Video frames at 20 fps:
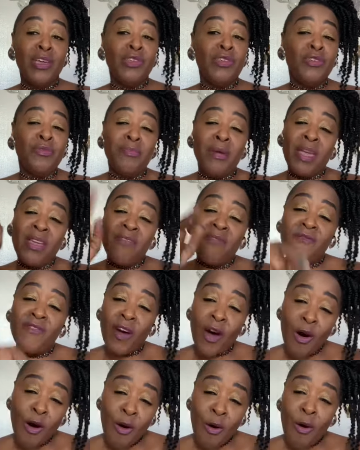You may
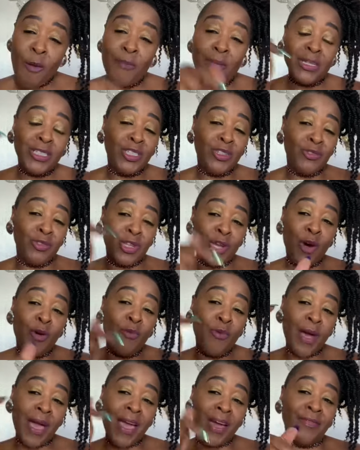fall, but you
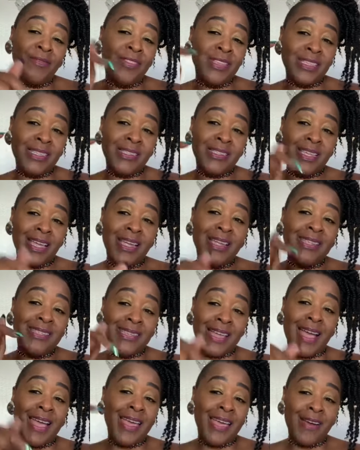don't have to stay
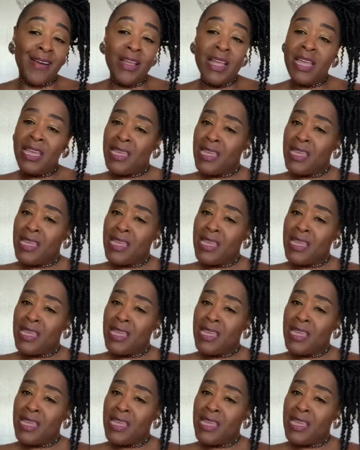down.